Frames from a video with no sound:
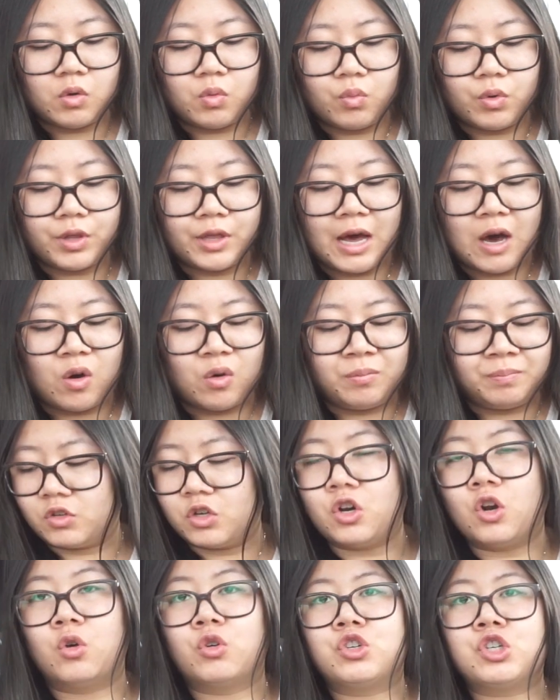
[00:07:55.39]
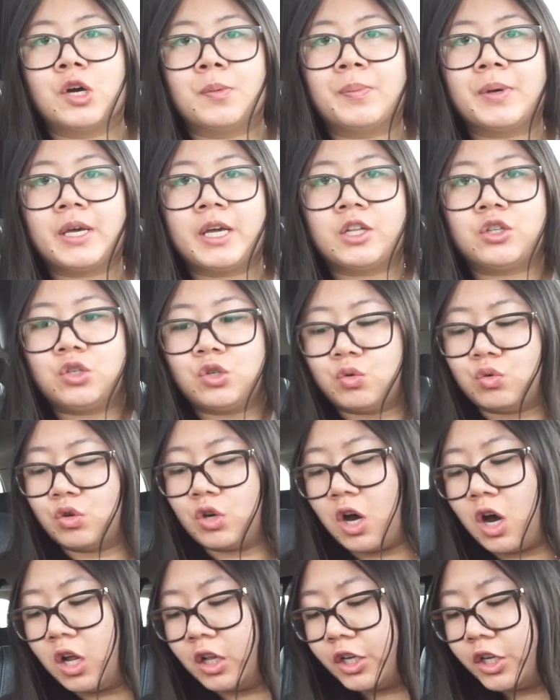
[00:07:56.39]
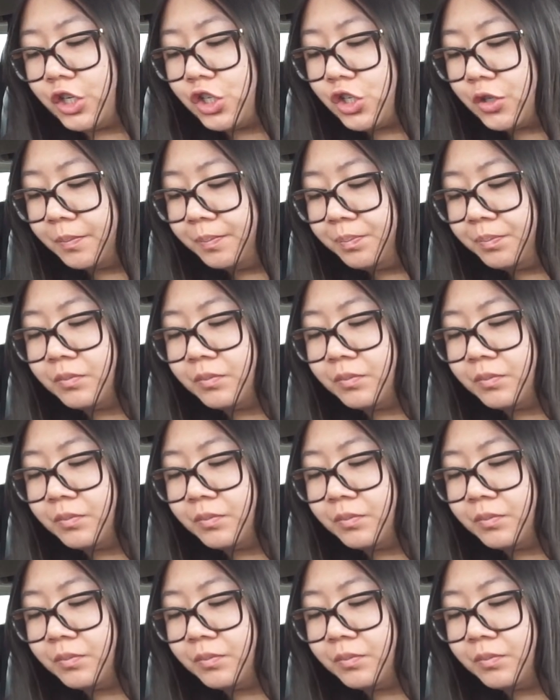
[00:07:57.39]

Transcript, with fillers: without, you know, jumping into college